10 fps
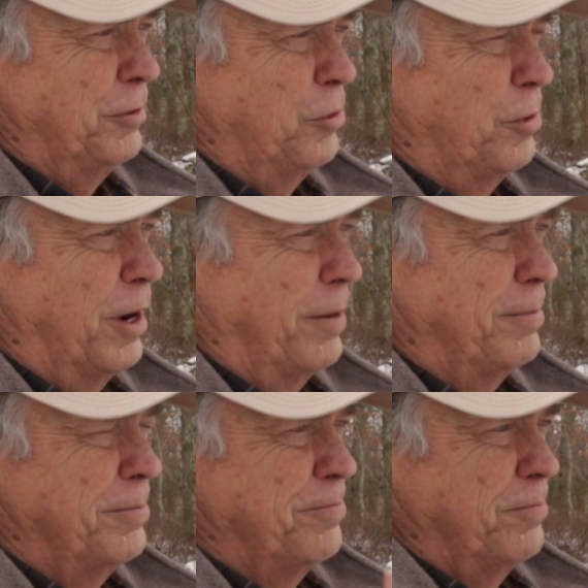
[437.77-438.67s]
I'm going to
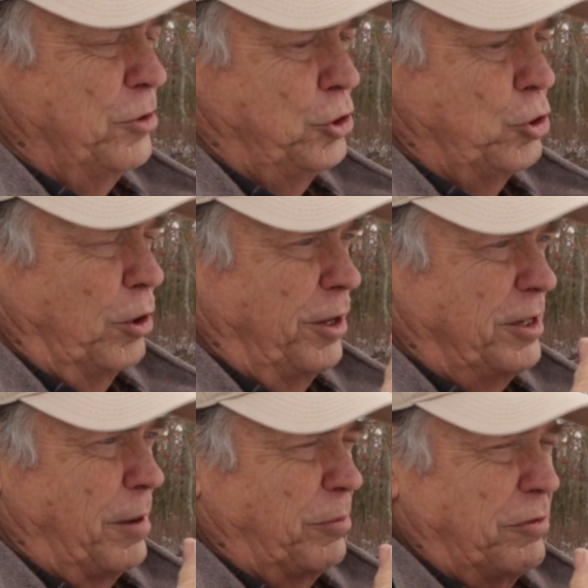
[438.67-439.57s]
shorten the
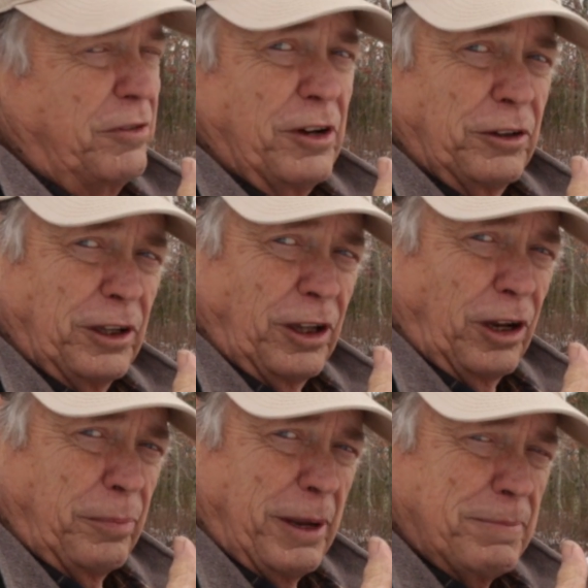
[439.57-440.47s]
depth of field a
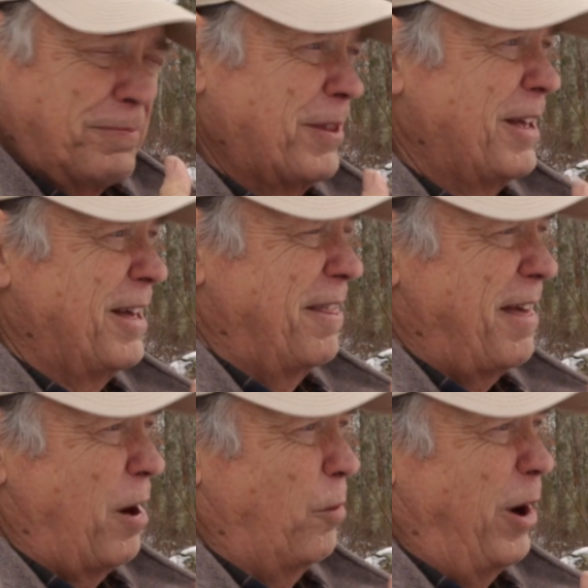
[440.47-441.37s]
little bit.
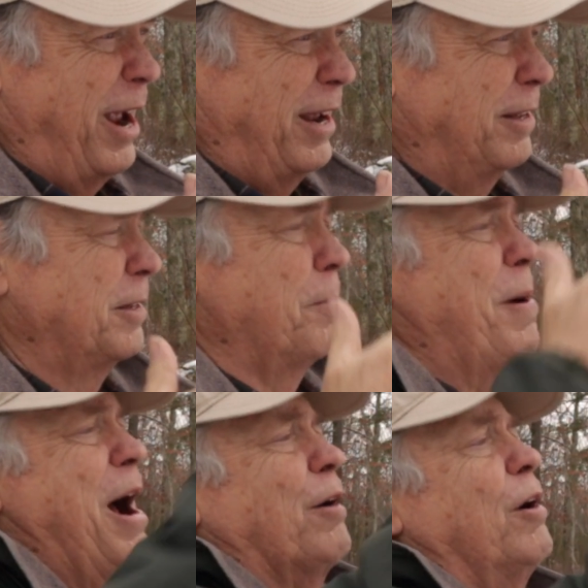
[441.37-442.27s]
That way the
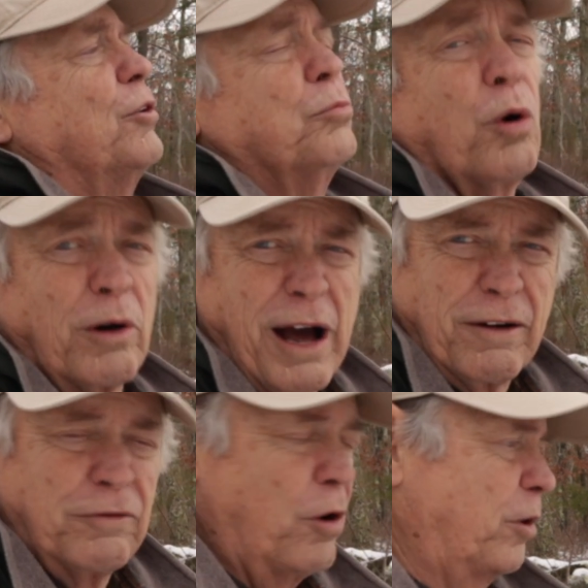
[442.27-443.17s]
background's more out
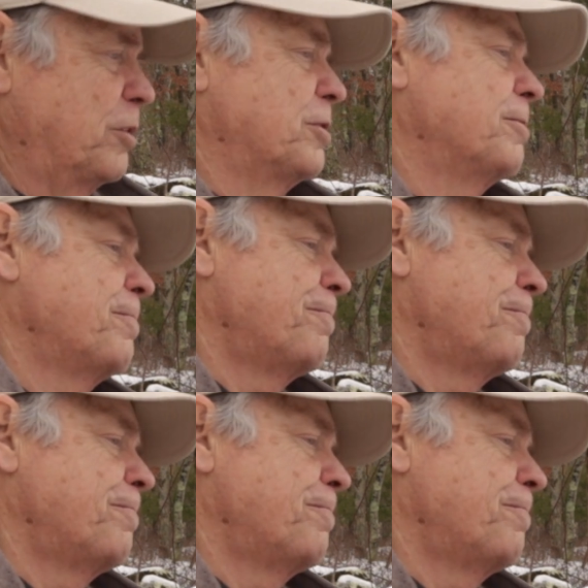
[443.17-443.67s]
of focus.